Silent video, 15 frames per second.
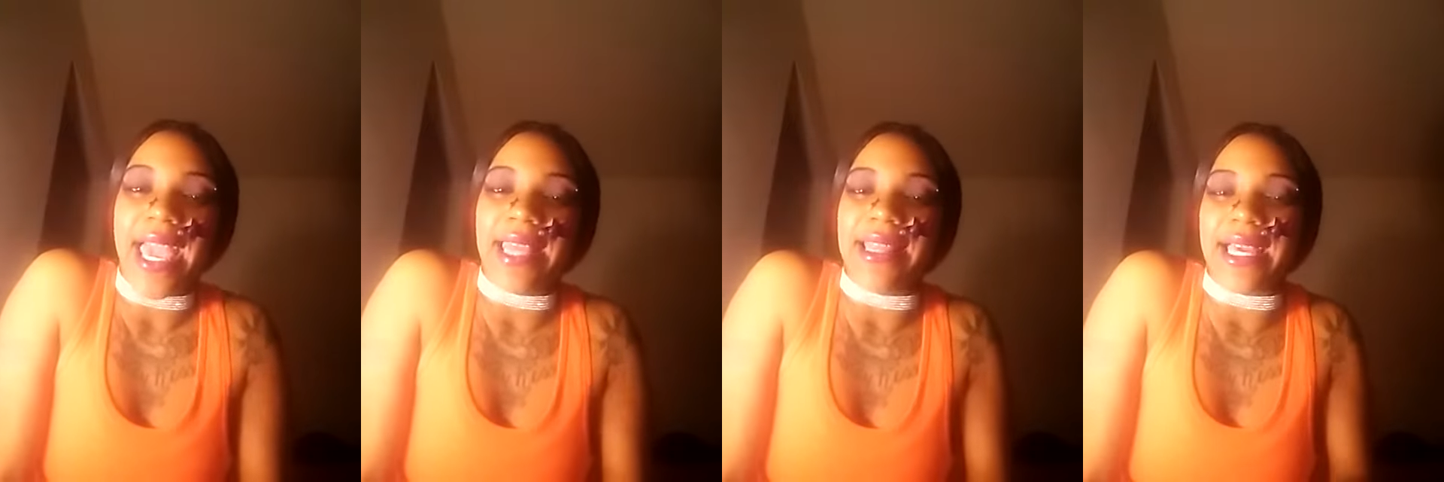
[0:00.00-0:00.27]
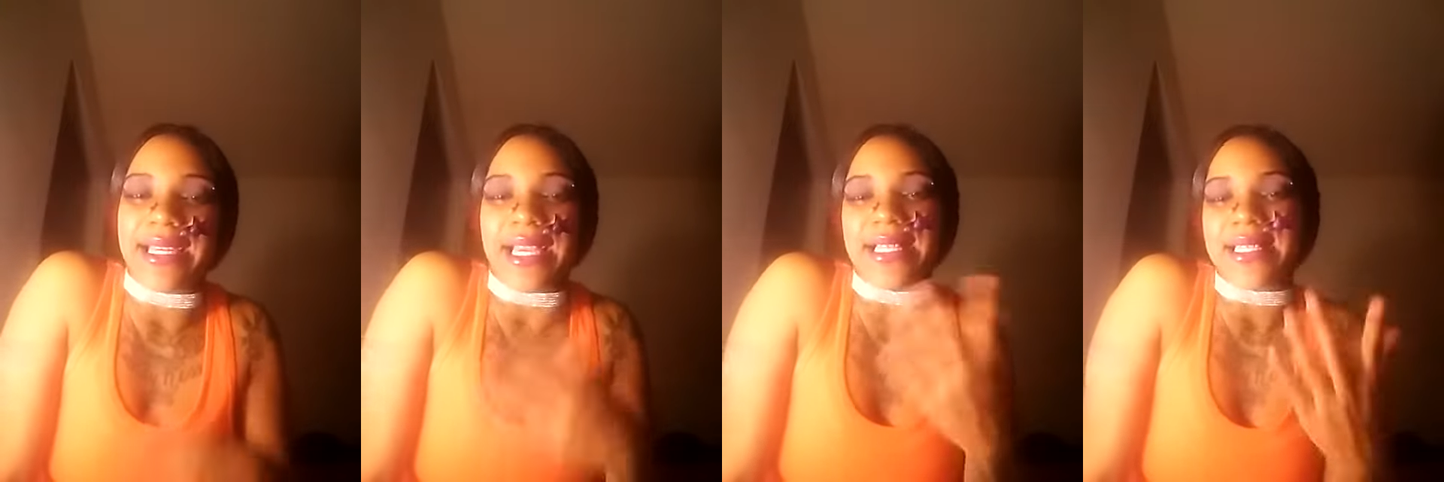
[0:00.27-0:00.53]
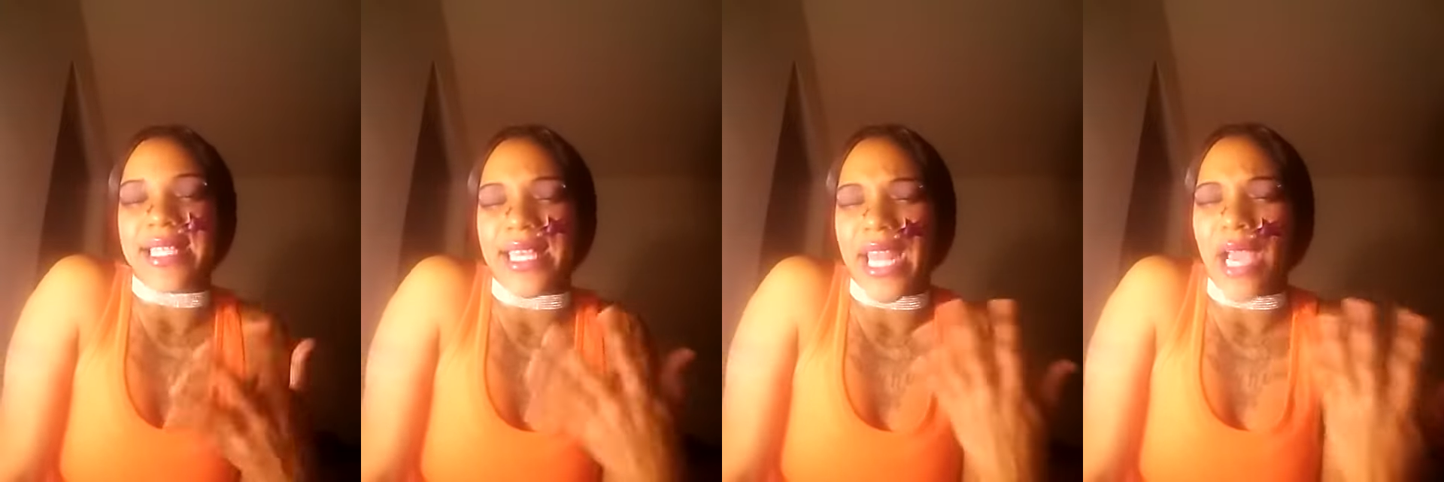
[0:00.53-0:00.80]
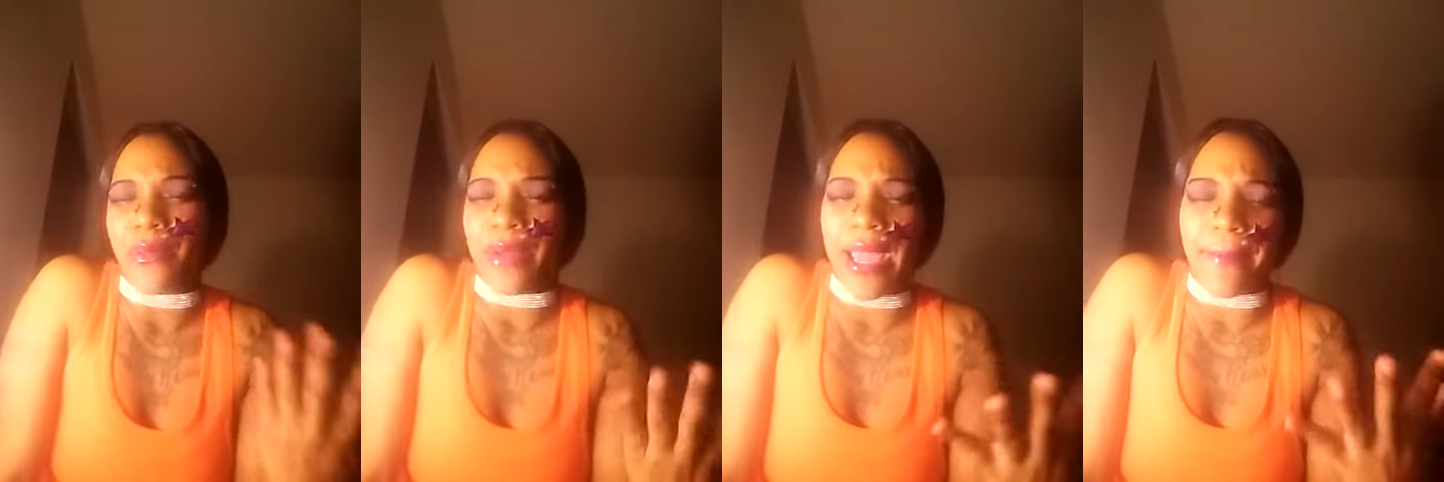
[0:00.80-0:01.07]
And like I said,
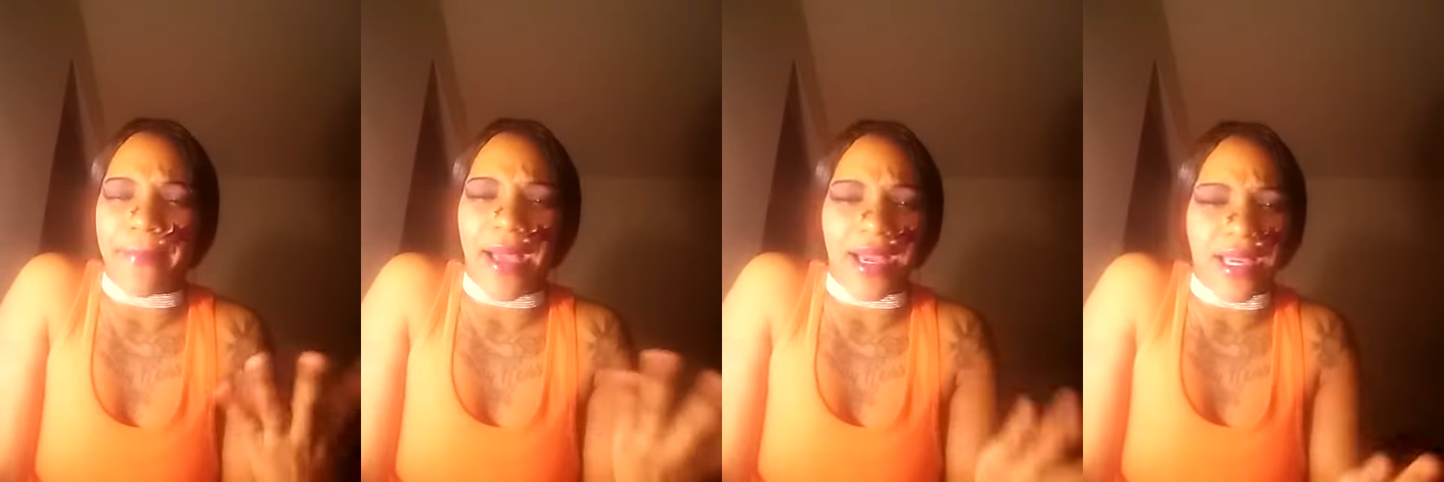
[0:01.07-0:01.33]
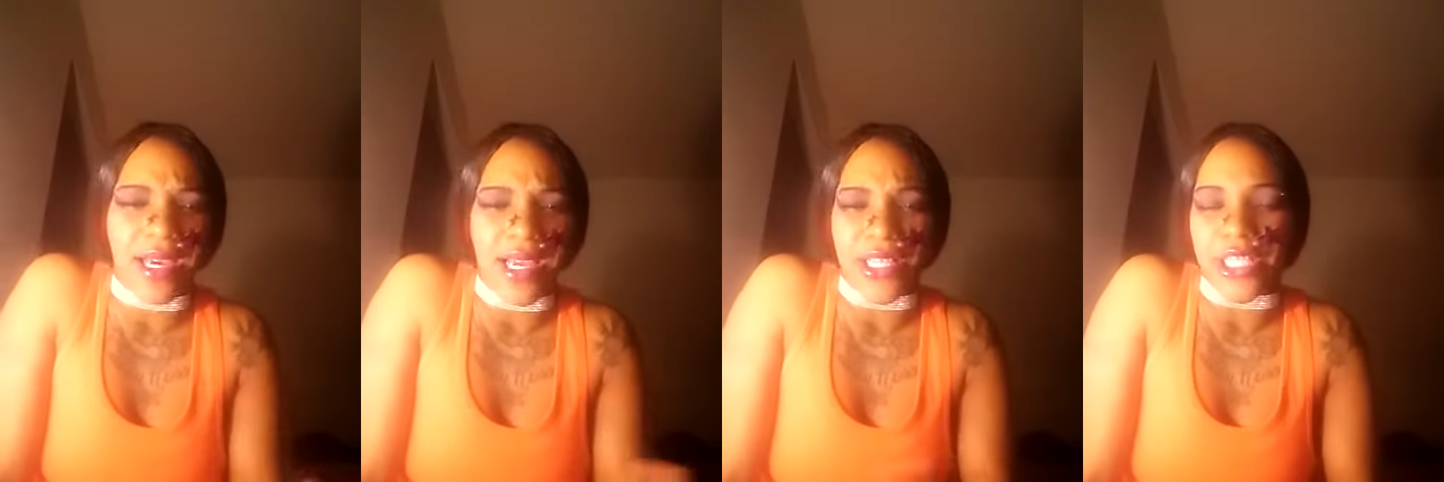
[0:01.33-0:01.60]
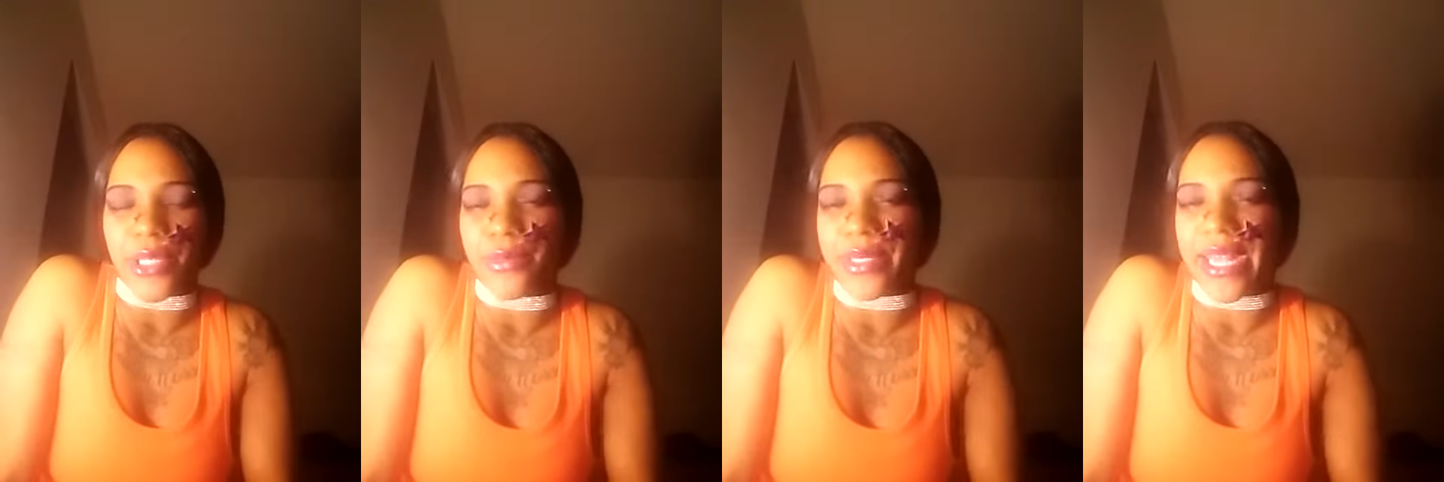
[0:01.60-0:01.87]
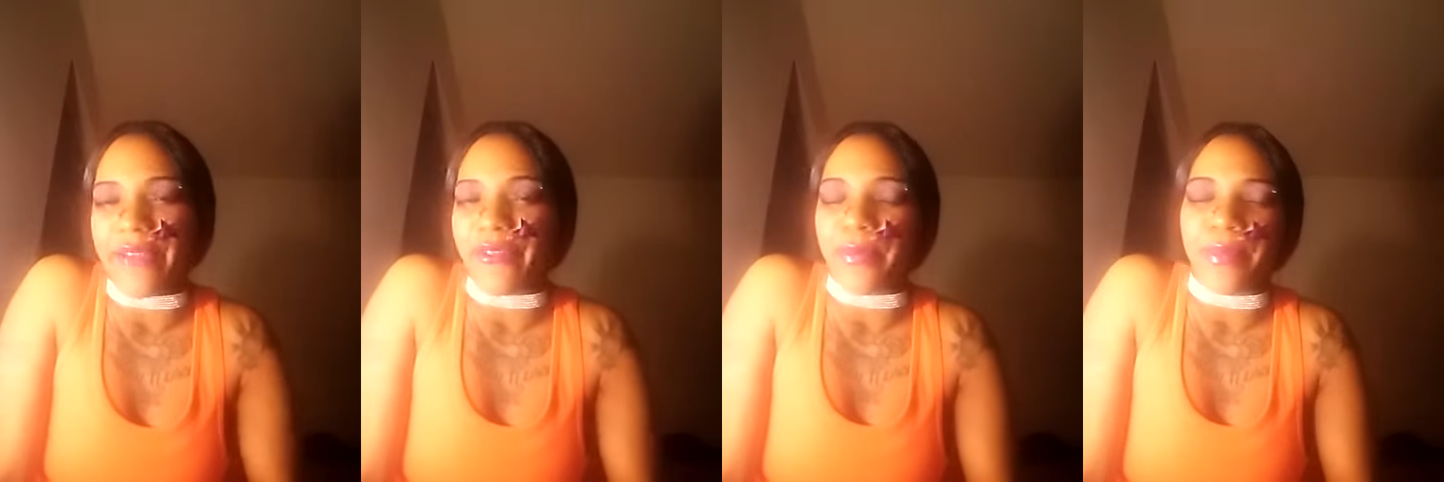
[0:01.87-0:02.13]
I rap, I cuss, or whatever,